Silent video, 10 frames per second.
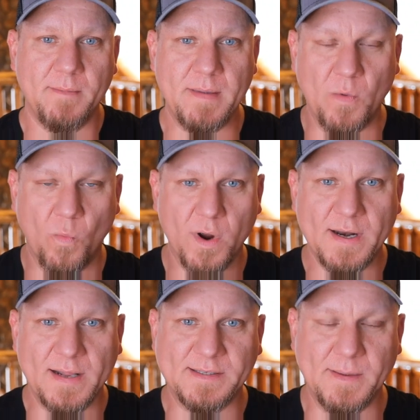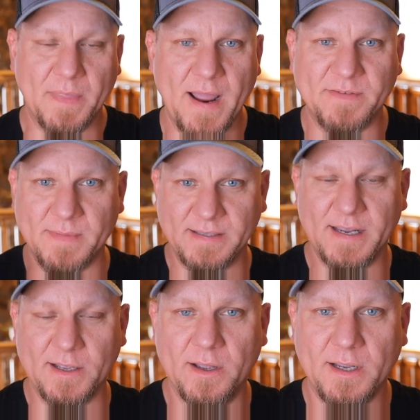maybe working on something, have somebody
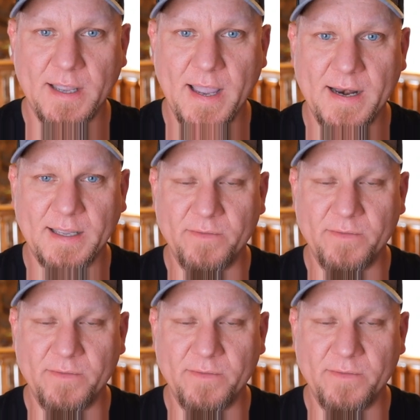take a look at it,